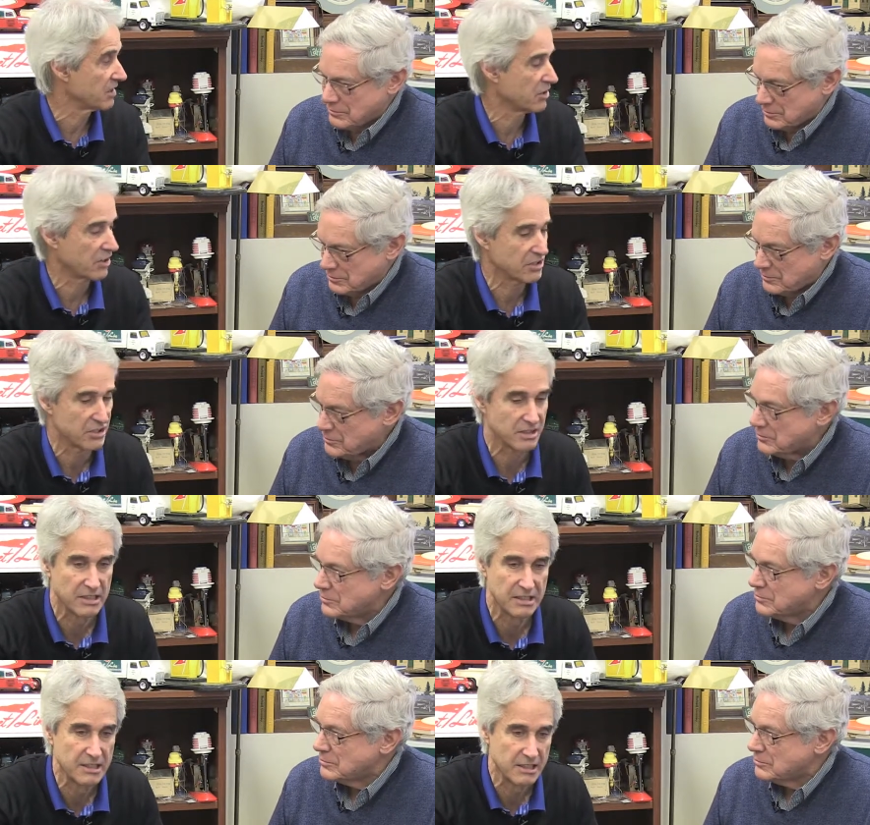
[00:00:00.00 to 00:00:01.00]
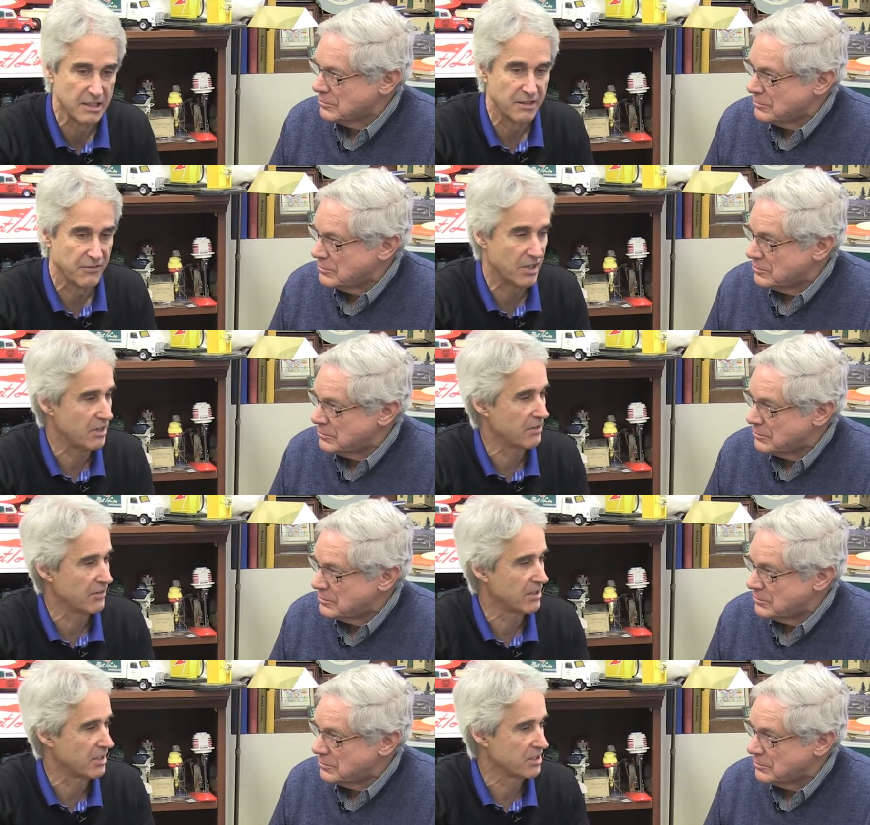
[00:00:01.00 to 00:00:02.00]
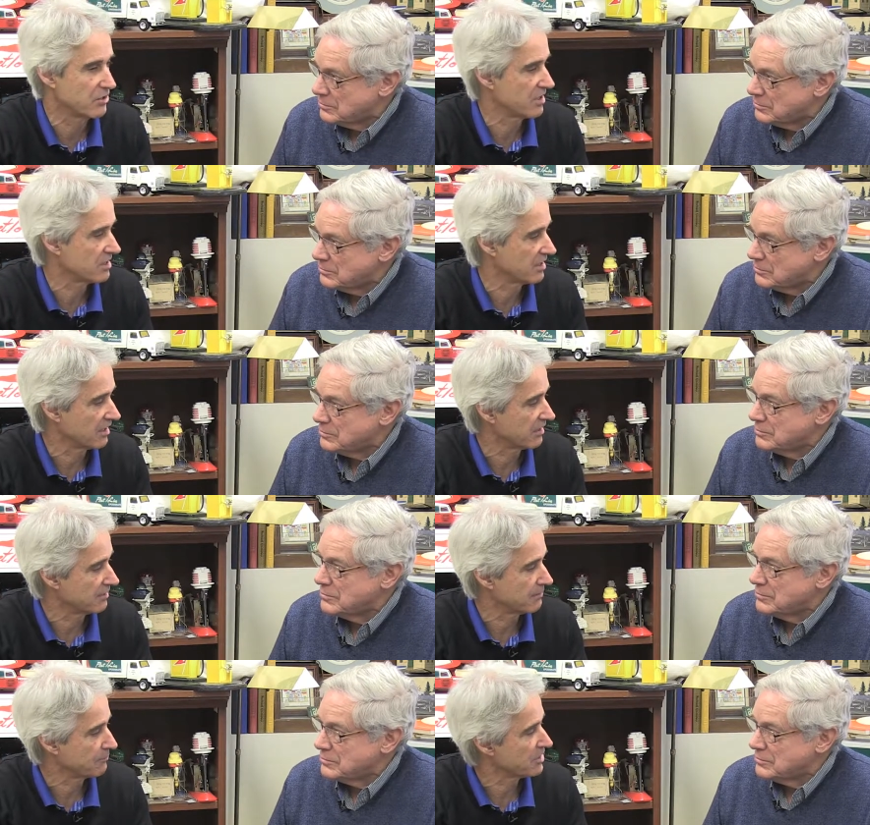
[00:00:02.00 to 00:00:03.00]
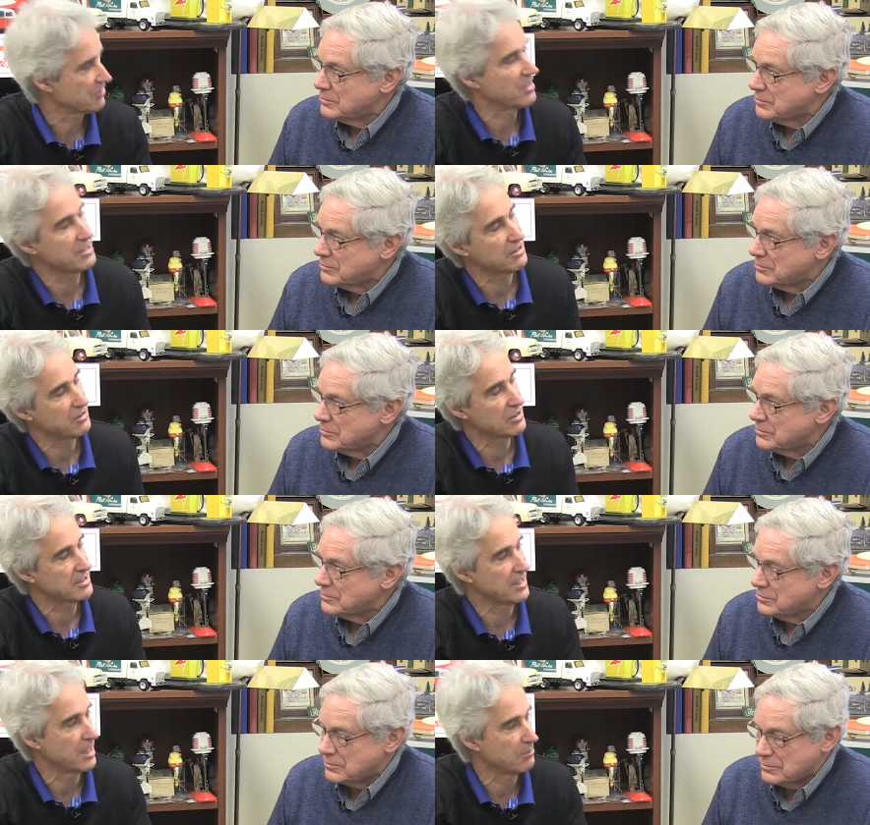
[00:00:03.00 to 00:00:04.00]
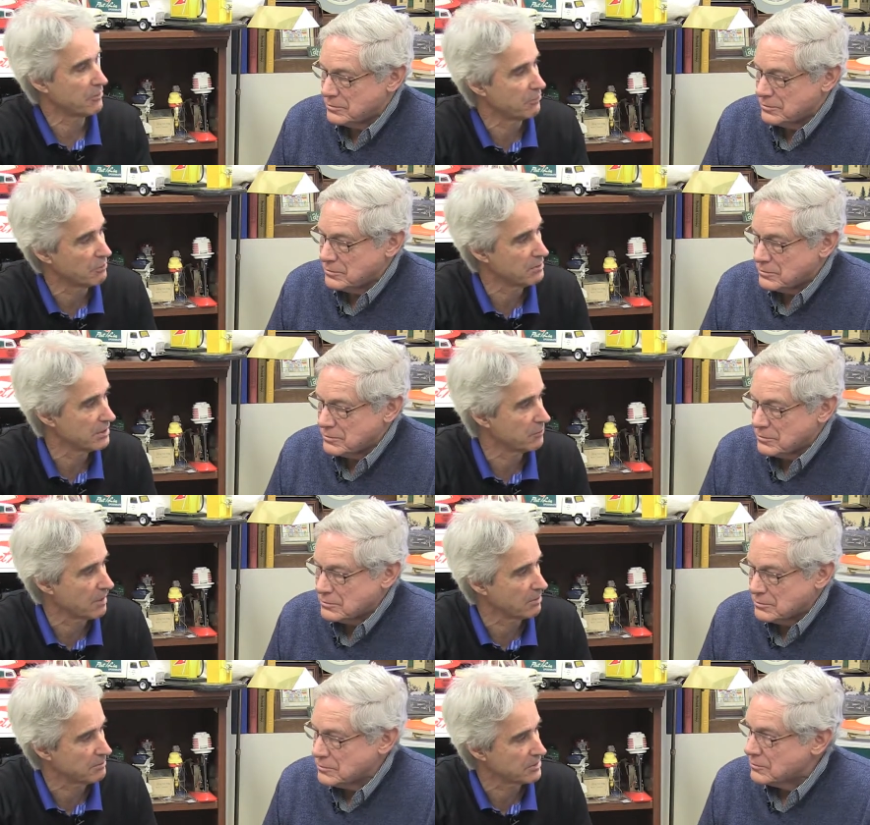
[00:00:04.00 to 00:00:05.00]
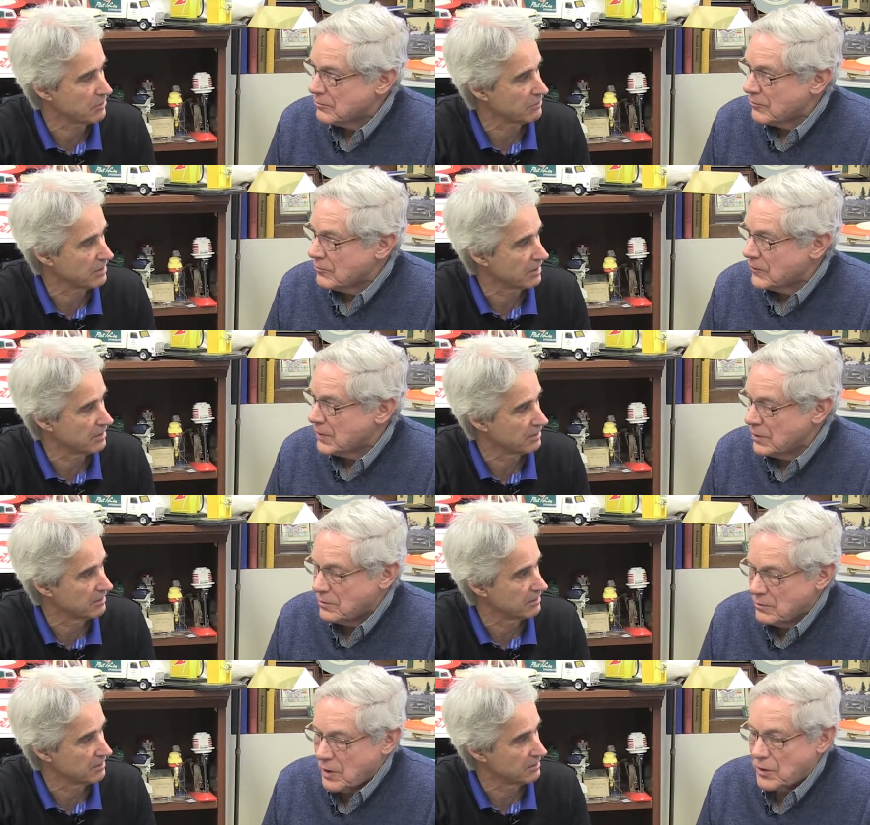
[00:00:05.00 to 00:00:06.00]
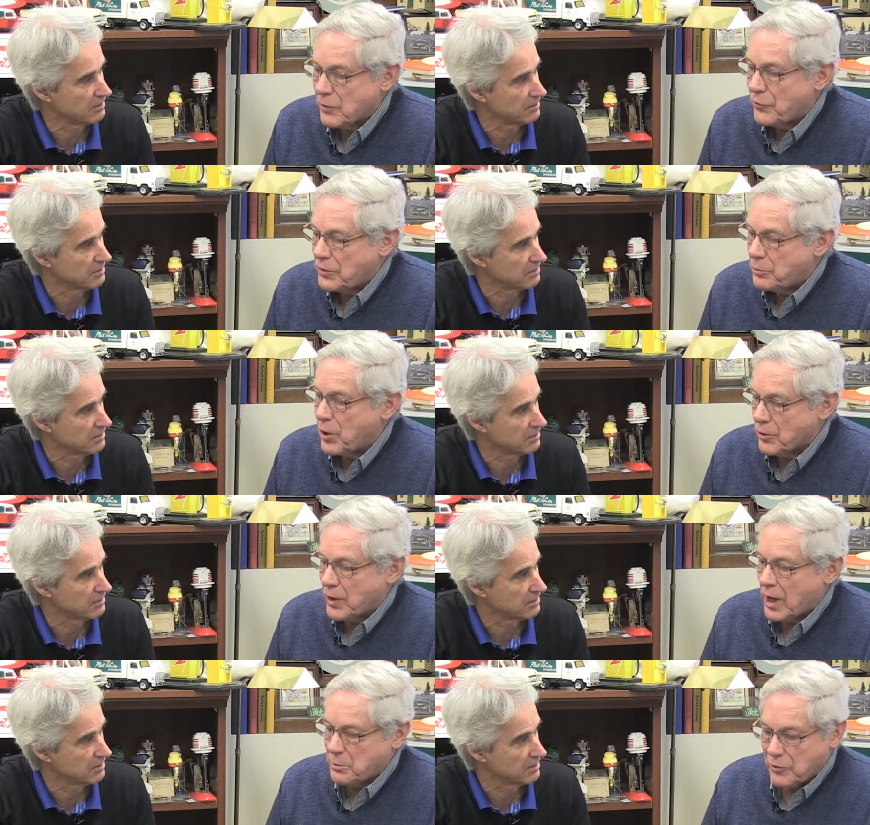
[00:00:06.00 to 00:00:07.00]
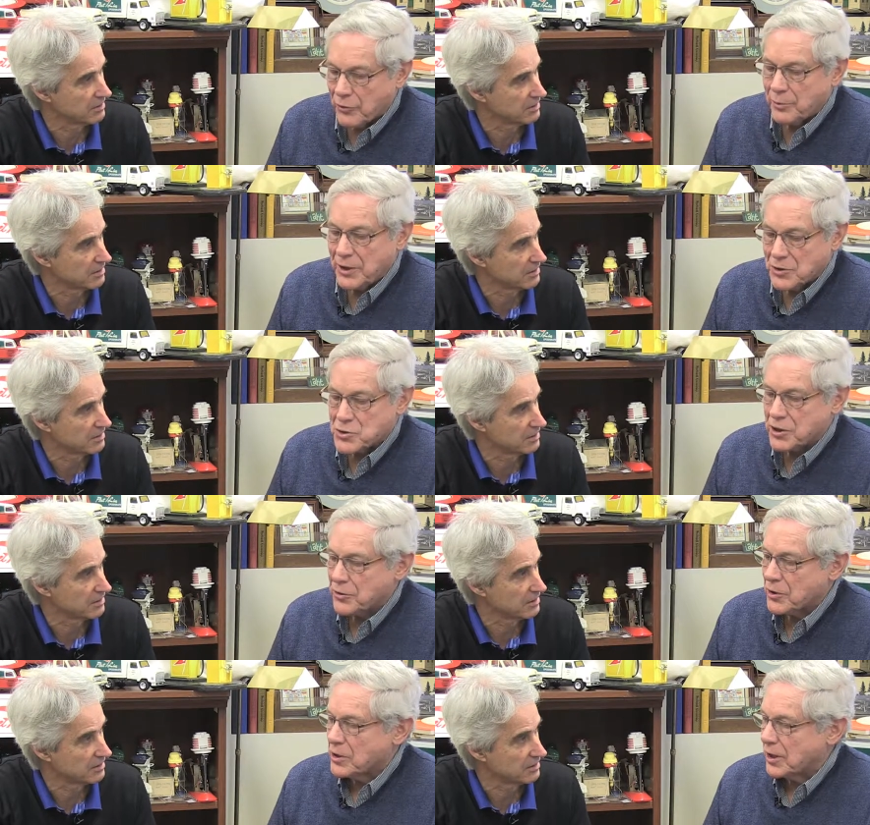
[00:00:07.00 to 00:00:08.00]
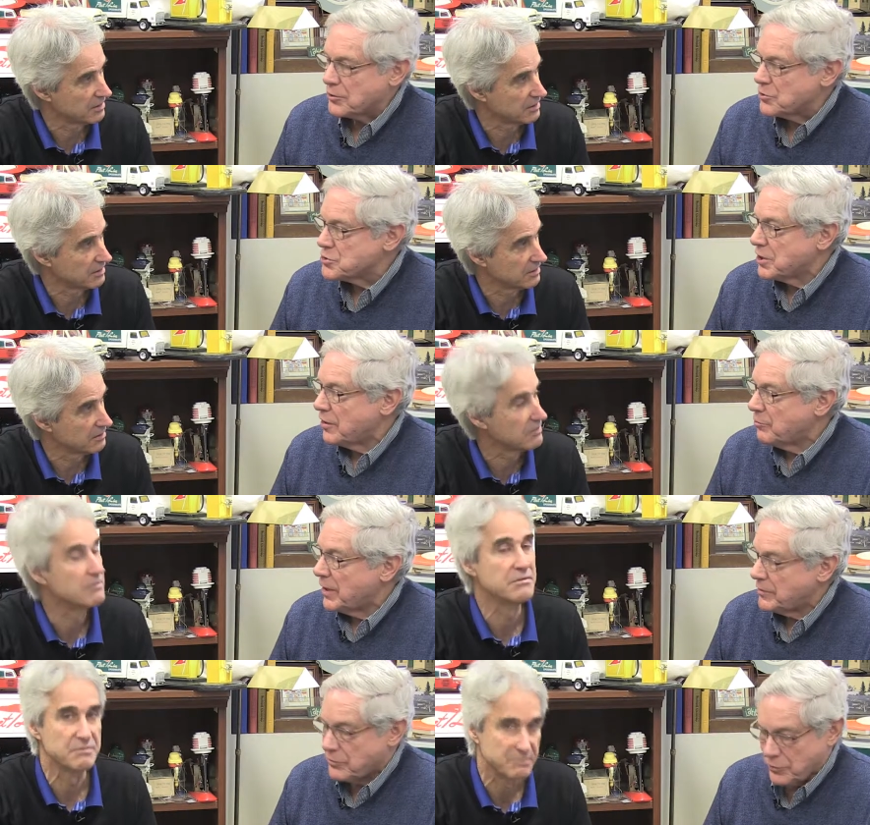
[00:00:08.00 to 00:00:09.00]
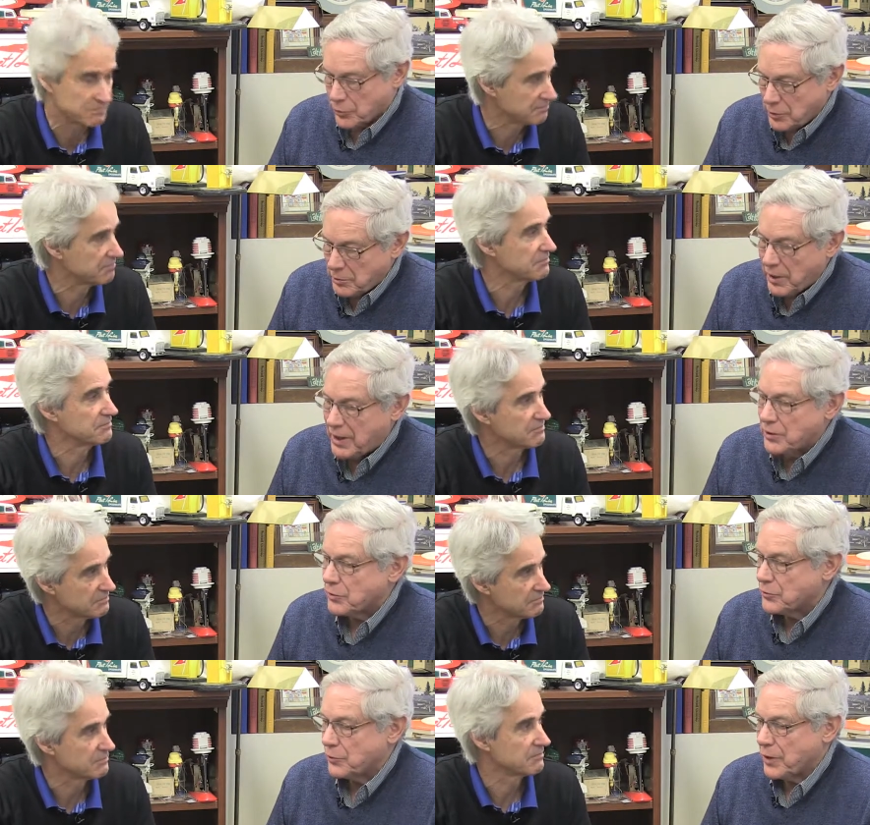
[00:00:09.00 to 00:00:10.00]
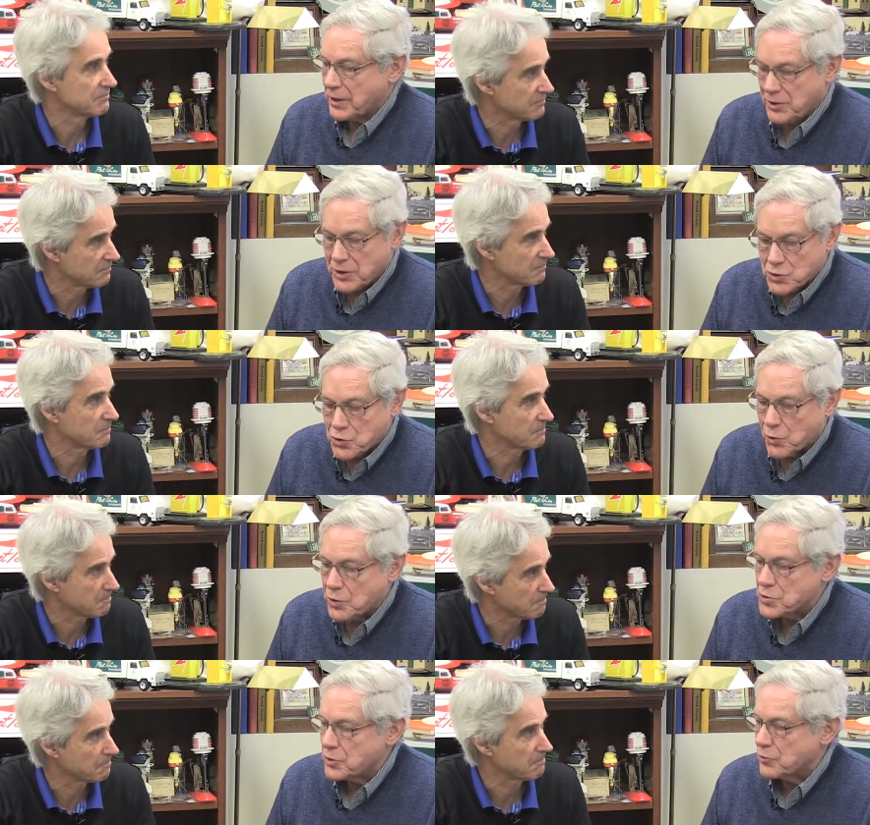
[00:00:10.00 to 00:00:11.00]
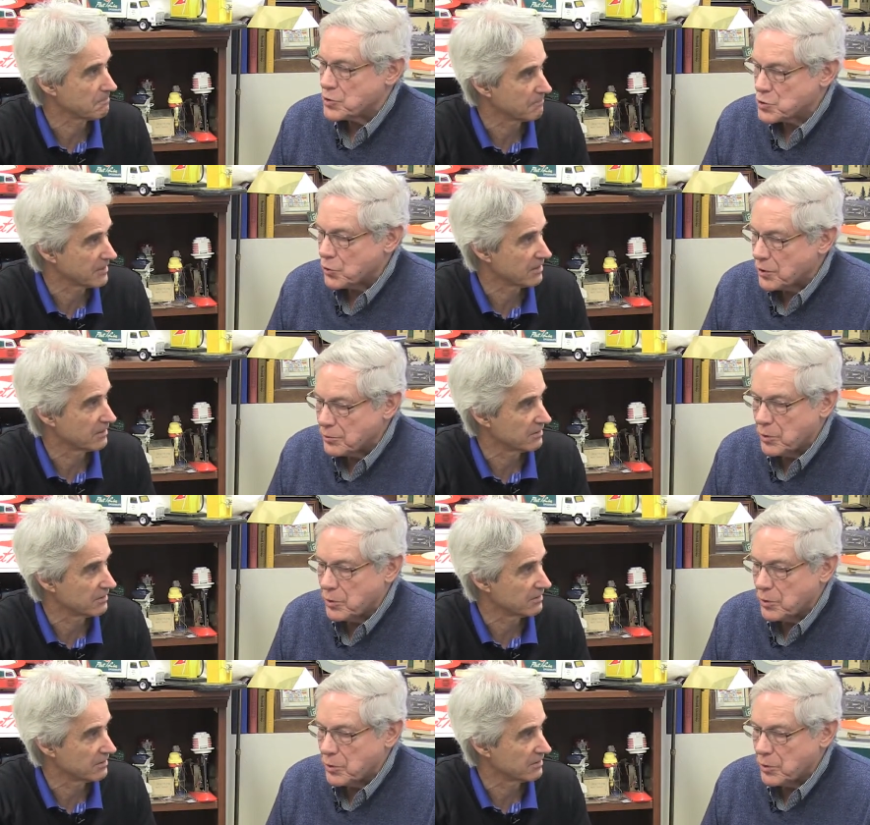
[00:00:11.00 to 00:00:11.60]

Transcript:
Speaker 1: construction. Very, very interesting. Um, is there anything you'd like to add before we wrap up the show today?
Speaker 2: Well, the fun part of the hobby for me is the other collectors that I've met through eBay or through antique stores and restoring